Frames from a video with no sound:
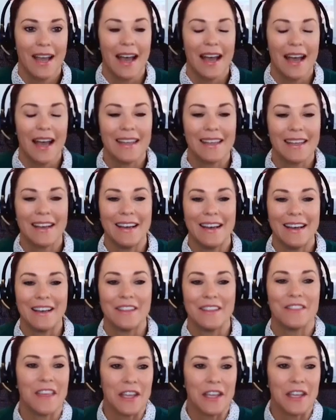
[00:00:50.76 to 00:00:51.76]

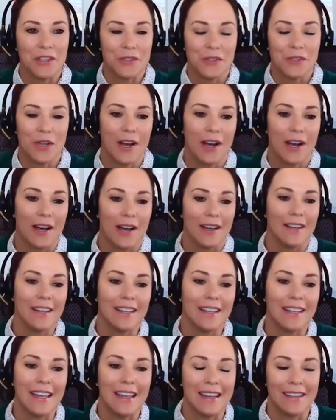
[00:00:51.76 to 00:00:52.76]
Hi, thank you, Todd.
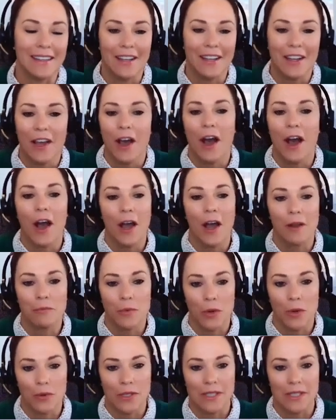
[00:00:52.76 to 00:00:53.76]
Again, I'm
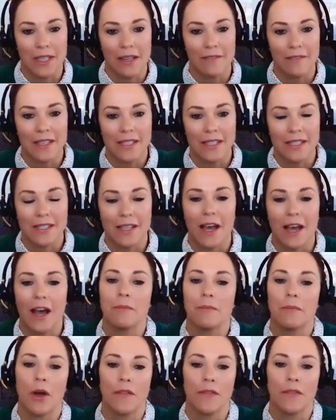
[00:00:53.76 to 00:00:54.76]
Rona Davis.
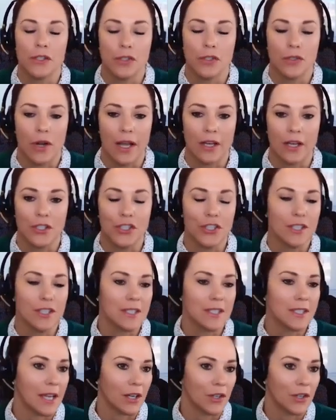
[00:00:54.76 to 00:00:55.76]
I'm on the strategy
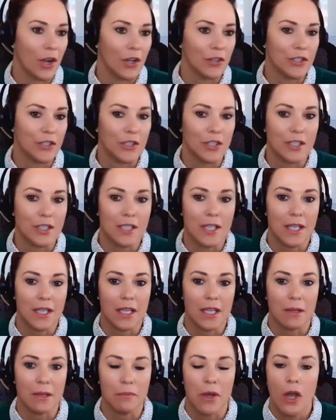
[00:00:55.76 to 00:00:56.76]
and technology
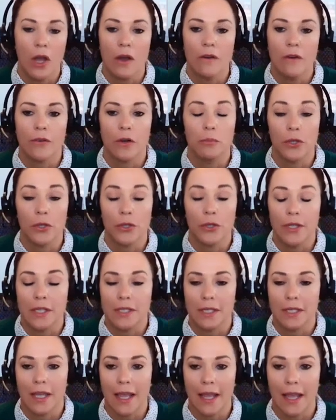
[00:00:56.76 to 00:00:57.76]
team for buildings
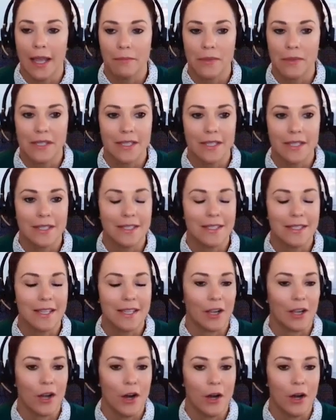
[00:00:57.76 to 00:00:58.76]
and campuses
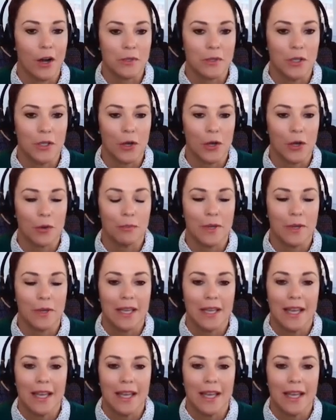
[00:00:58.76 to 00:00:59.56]
at CommScope.